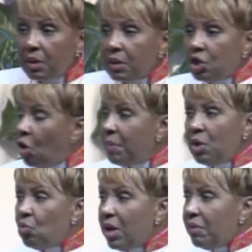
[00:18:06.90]
Don't be
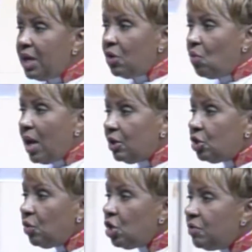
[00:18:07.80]
weary in
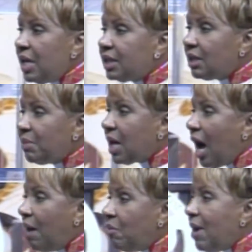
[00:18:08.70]
well-doing. You need some
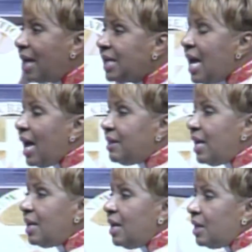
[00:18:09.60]
comrades. And
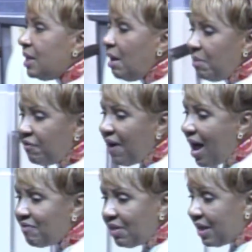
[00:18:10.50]
then number
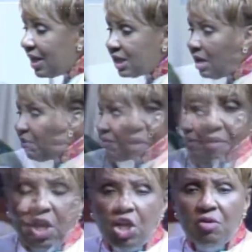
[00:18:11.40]
five, I think it's number five, you